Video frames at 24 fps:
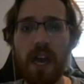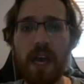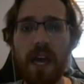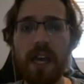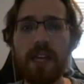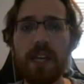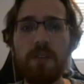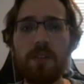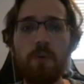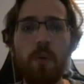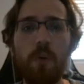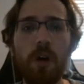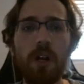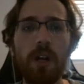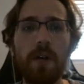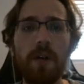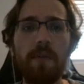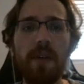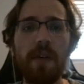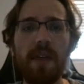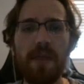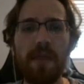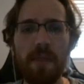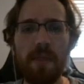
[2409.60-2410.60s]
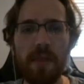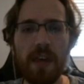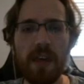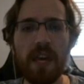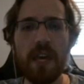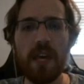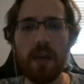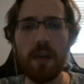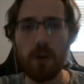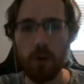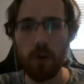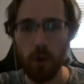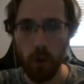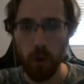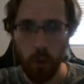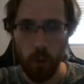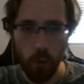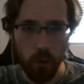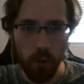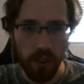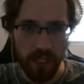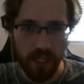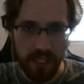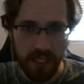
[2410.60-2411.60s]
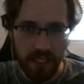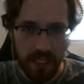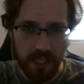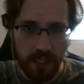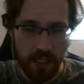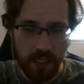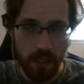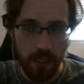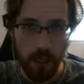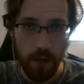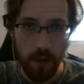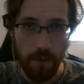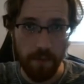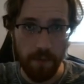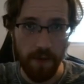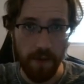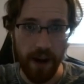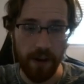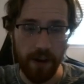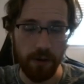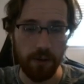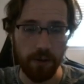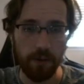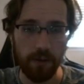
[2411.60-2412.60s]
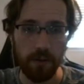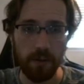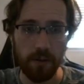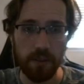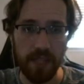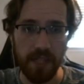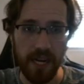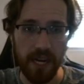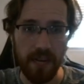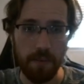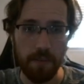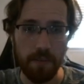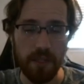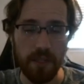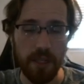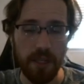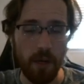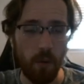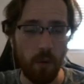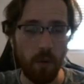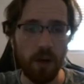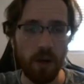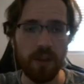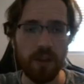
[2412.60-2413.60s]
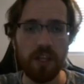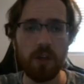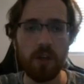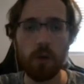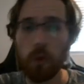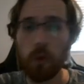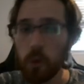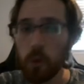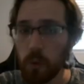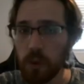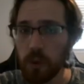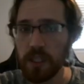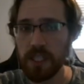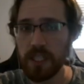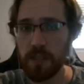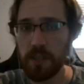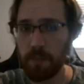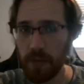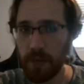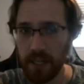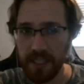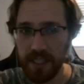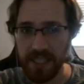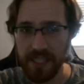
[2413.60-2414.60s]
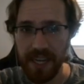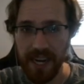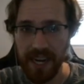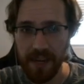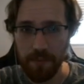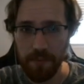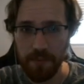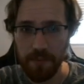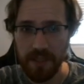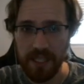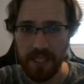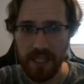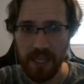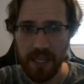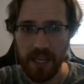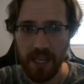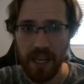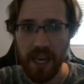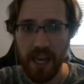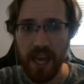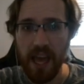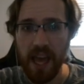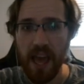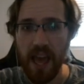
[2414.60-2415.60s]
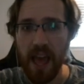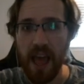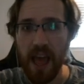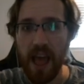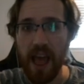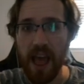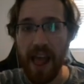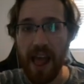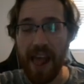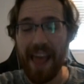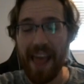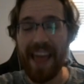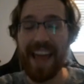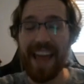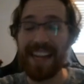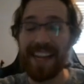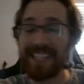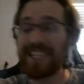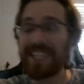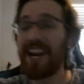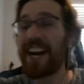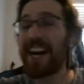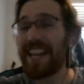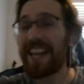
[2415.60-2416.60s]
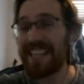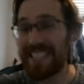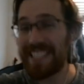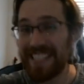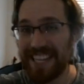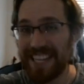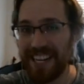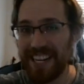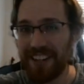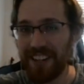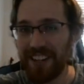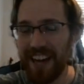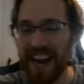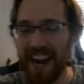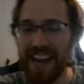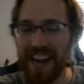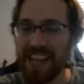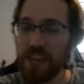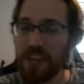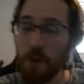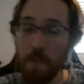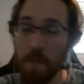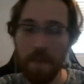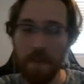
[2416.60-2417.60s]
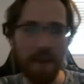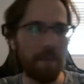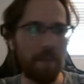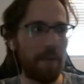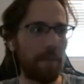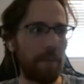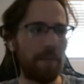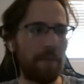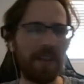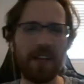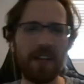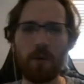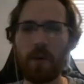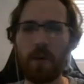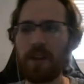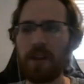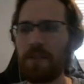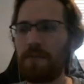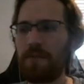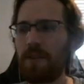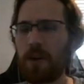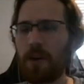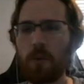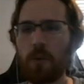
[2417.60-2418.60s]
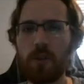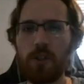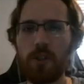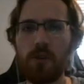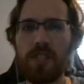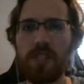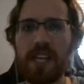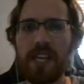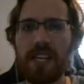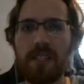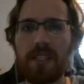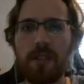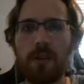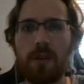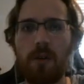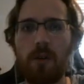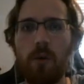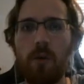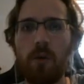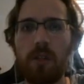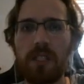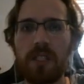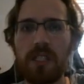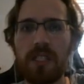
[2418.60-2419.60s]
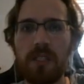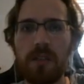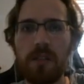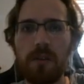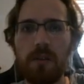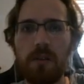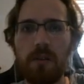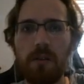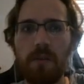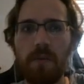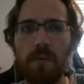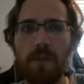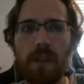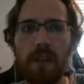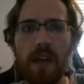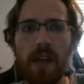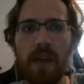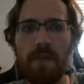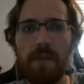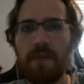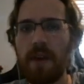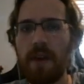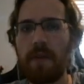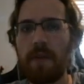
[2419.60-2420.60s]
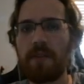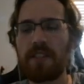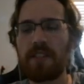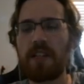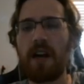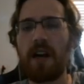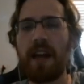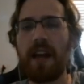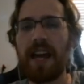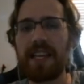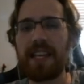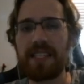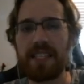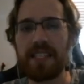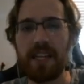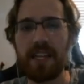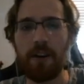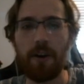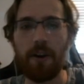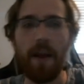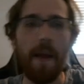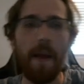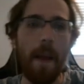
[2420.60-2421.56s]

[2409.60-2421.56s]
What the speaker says: is one of the coolest fire types, one of the coolest bug types. It's not S tier, and it might be like, why the fuck would you say it's the coolest if it's not S tier?